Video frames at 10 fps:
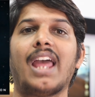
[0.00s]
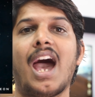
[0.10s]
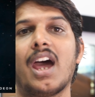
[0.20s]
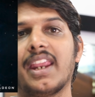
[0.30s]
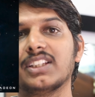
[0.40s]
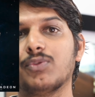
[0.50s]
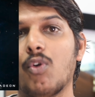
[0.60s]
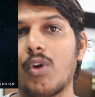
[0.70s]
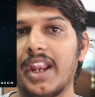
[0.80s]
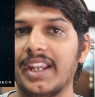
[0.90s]
that RX
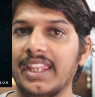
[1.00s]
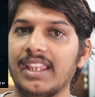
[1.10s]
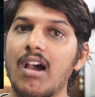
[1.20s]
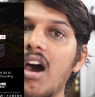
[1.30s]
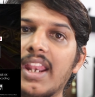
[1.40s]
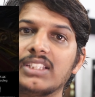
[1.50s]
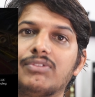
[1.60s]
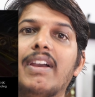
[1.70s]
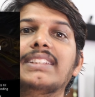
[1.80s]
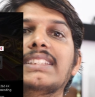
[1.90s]
480
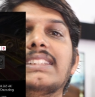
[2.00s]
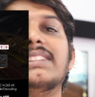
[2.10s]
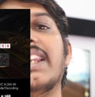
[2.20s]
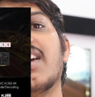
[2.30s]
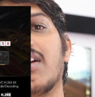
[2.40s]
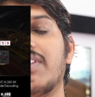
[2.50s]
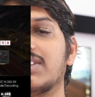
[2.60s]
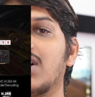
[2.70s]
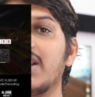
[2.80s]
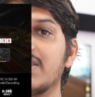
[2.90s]
RX 560
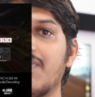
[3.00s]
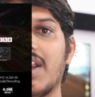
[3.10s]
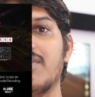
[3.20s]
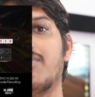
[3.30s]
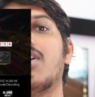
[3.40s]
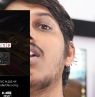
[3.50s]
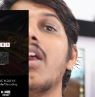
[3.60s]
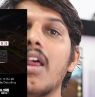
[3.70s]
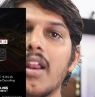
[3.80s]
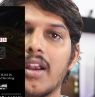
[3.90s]
graphics card is fine for
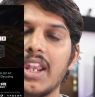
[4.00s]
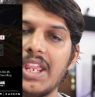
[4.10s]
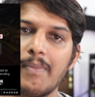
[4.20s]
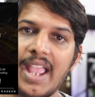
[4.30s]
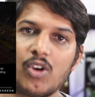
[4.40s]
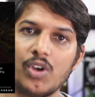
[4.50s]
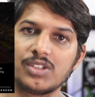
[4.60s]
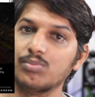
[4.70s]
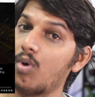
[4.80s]
running macOS